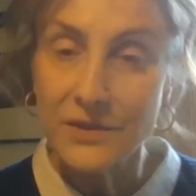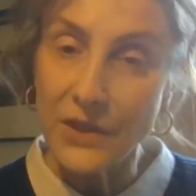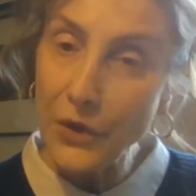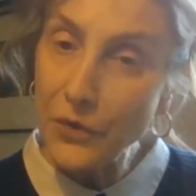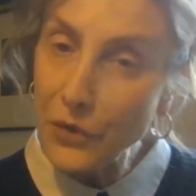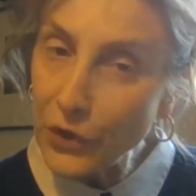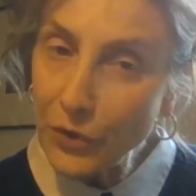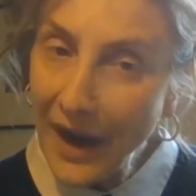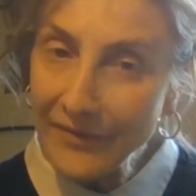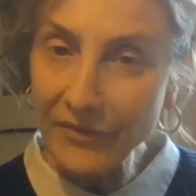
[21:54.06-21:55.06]
So
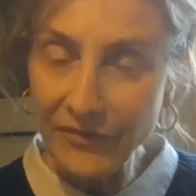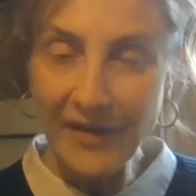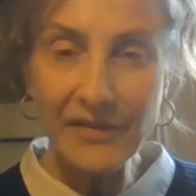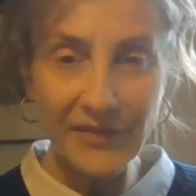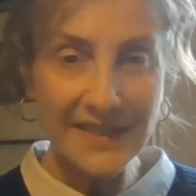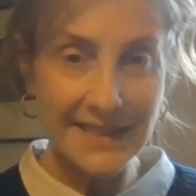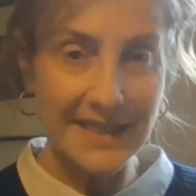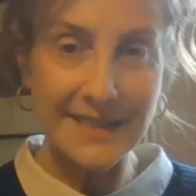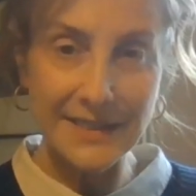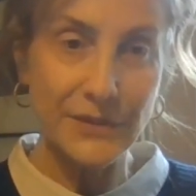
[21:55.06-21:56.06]
you have a very
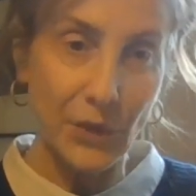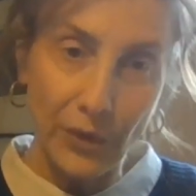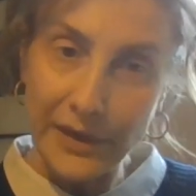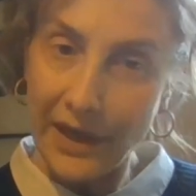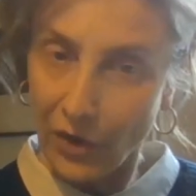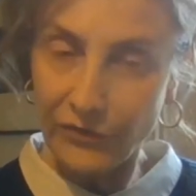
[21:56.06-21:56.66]
fascinating story